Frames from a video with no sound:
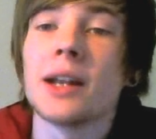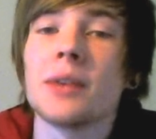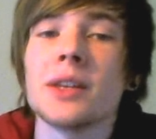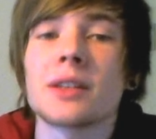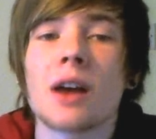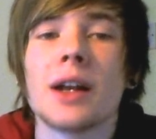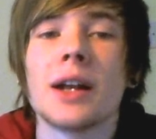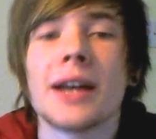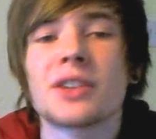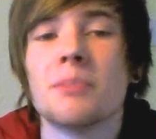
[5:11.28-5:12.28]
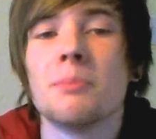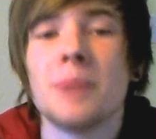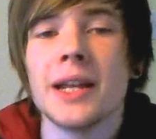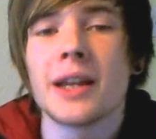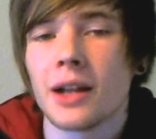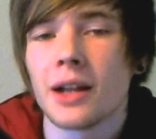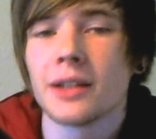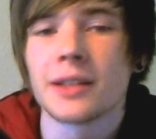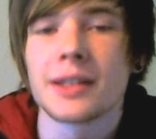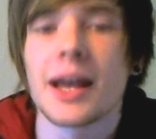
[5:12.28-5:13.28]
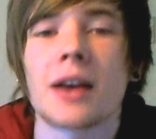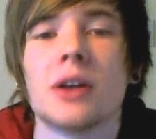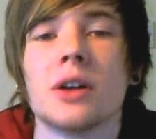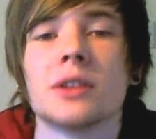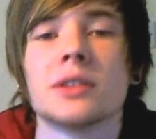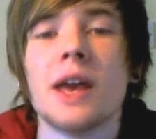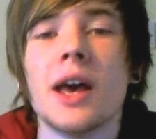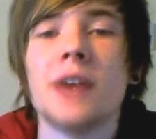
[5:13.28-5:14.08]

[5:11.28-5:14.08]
Now this card has a complete colourless attack cost,